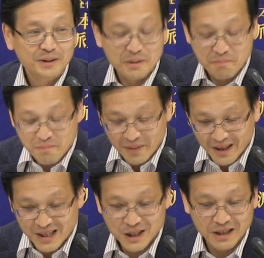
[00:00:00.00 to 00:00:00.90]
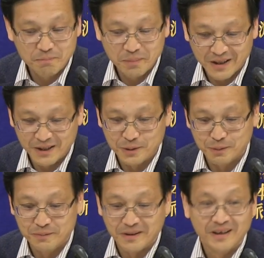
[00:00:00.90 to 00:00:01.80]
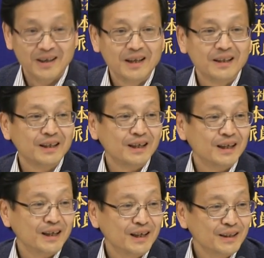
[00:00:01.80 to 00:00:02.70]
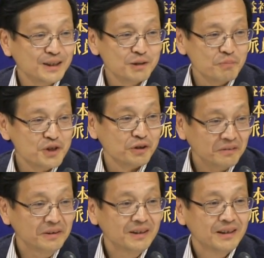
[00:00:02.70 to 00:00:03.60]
major part of this mission.